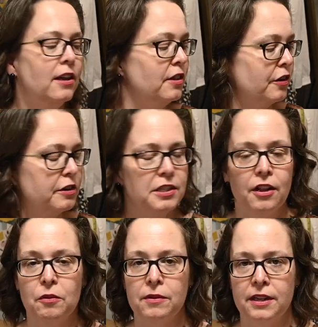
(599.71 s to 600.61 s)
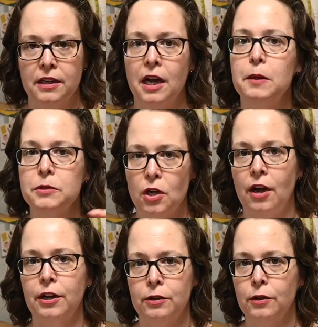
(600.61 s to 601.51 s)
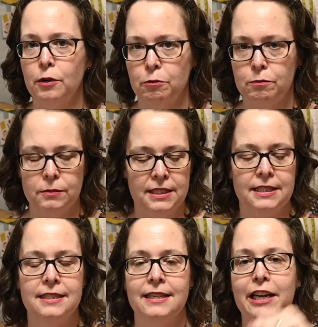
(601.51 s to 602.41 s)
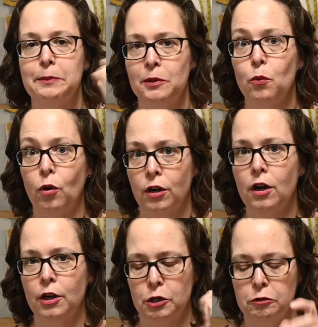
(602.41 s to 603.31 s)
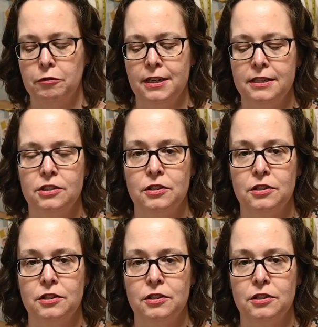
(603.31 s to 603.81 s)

There is another one that comes on or is designed to be worn on your wrist.